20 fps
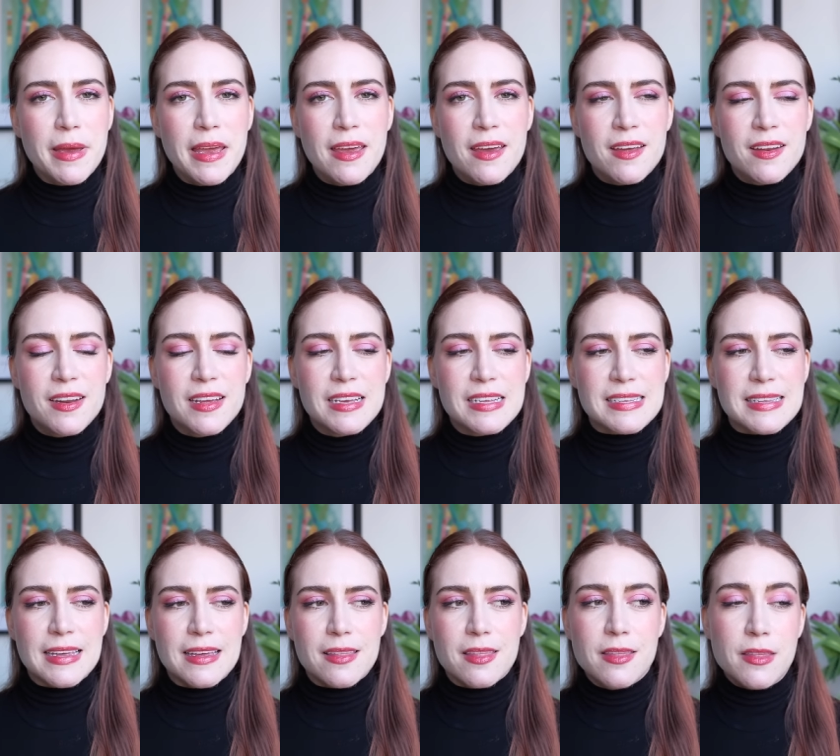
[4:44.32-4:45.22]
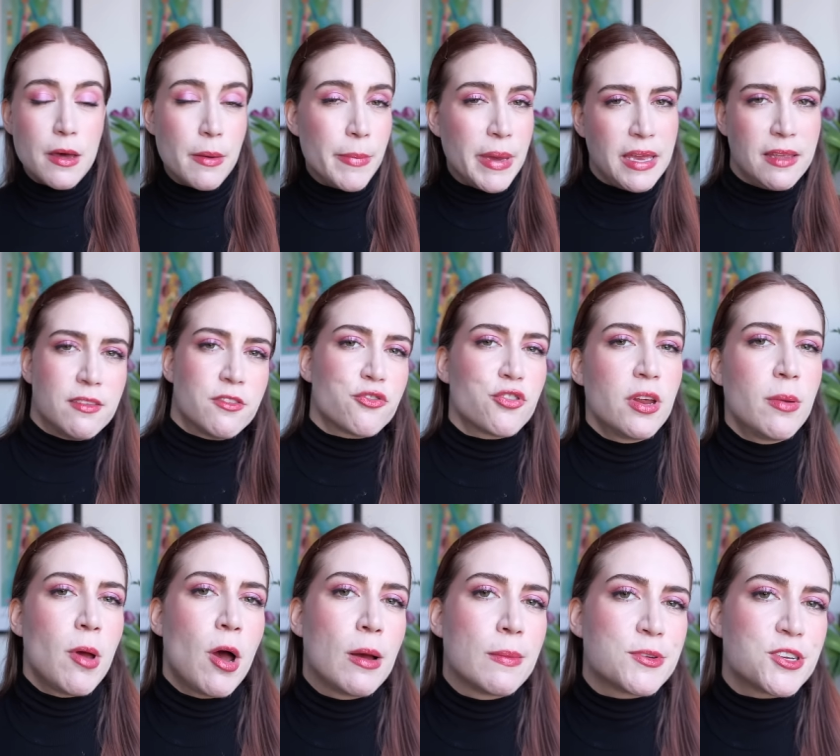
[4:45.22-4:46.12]
Pan is like the mainstream
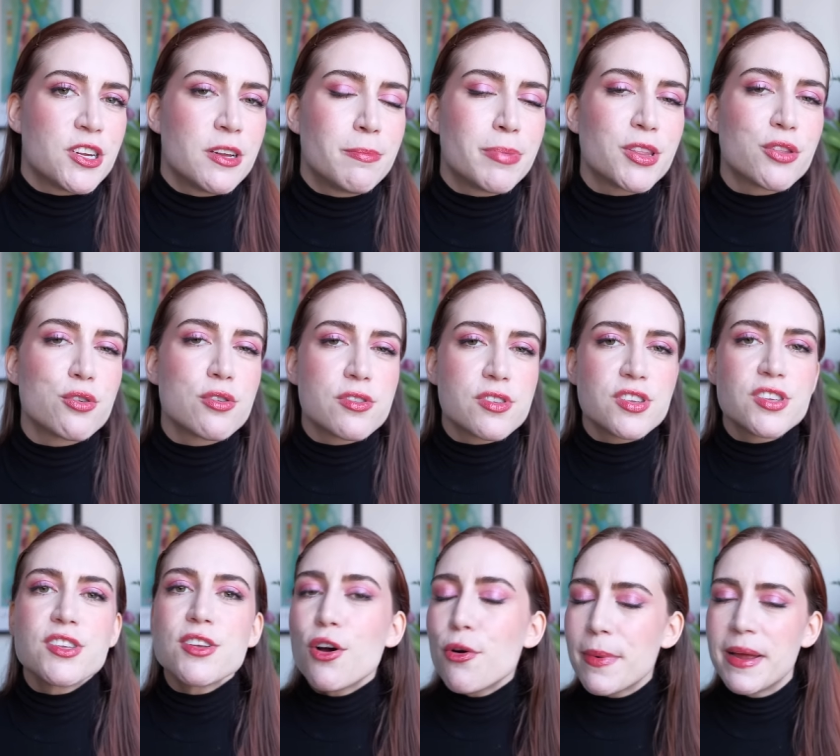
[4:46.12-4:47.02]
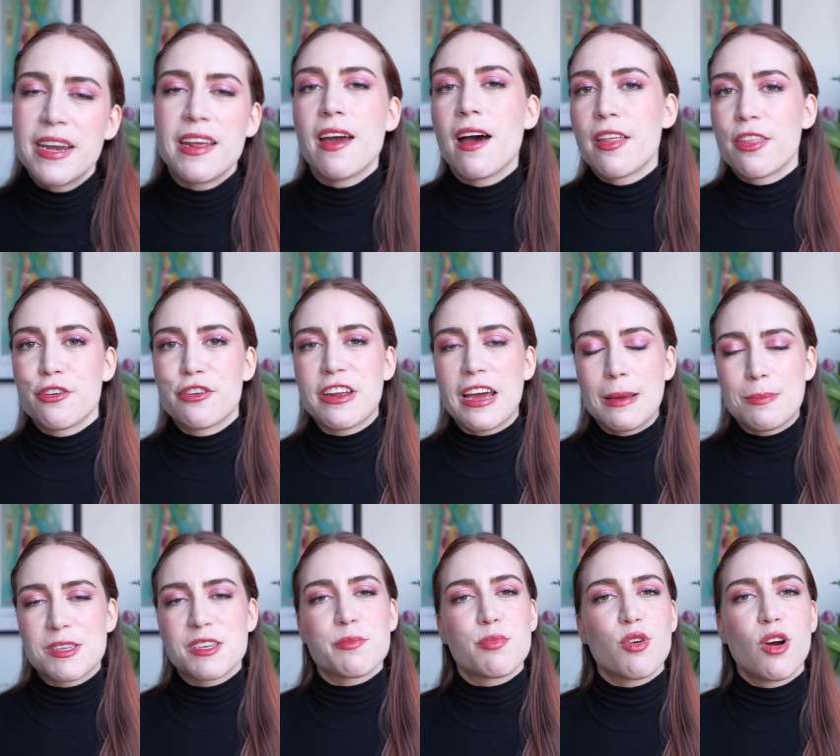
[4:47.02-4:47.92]
option, but there's so many other
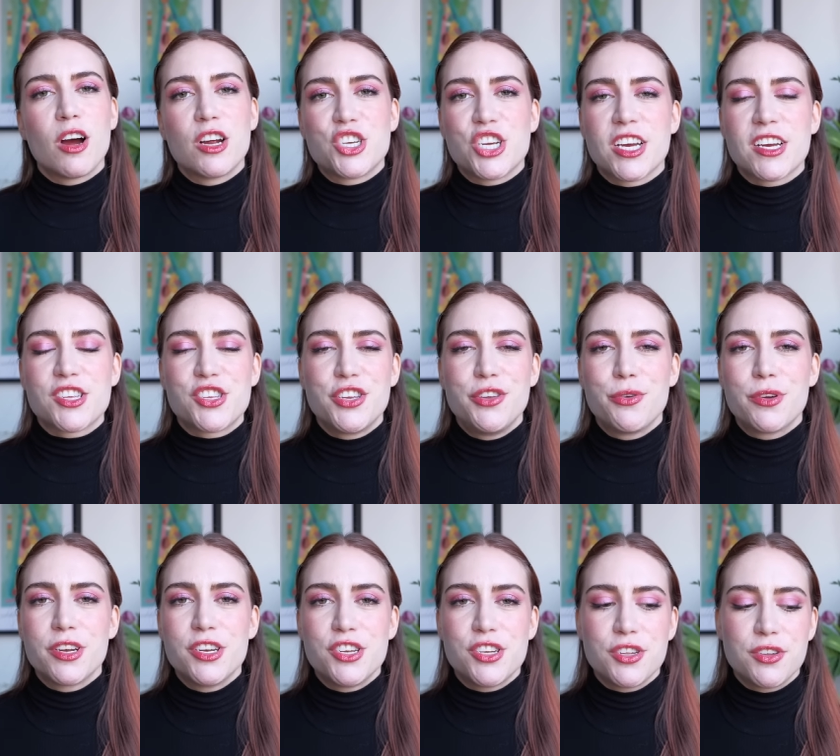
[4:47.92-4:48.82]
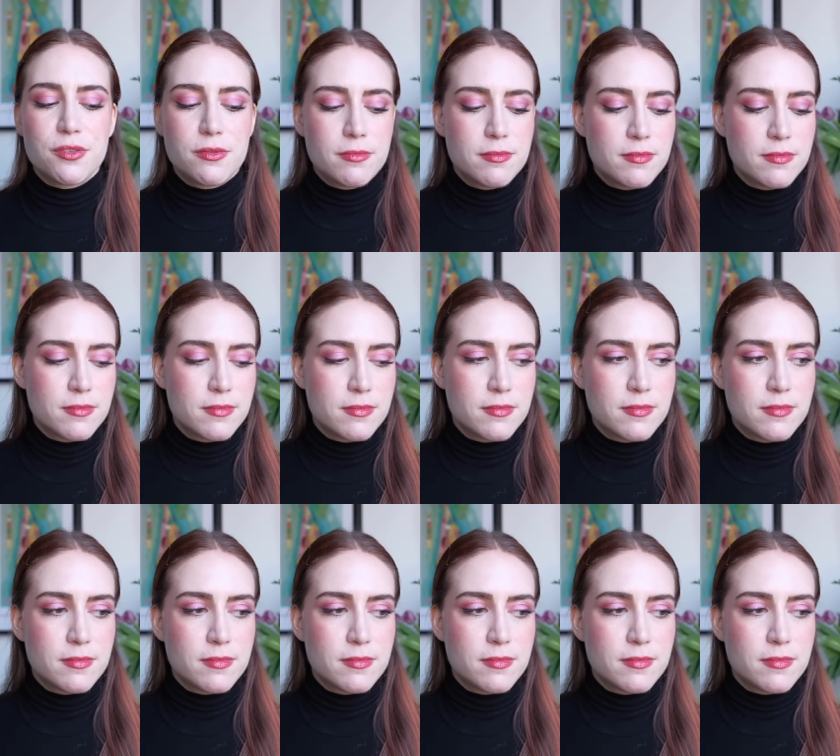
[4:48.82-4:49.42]
types of projects you can do